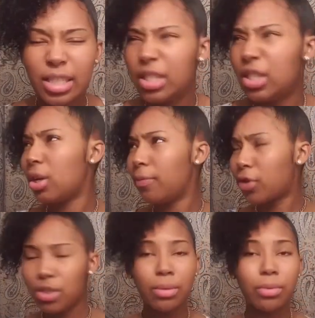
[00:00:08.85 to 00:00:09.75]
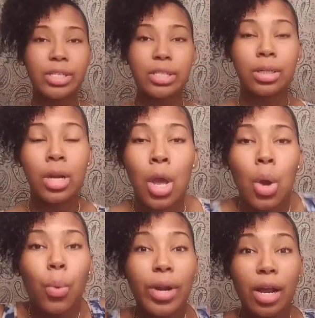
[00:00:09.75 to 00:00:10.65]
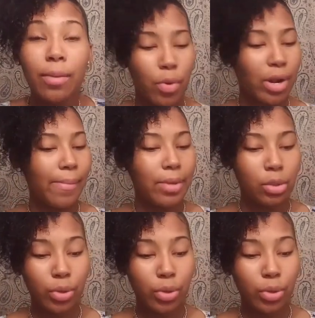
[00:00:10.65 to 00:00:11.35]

it's some for some reason when i when i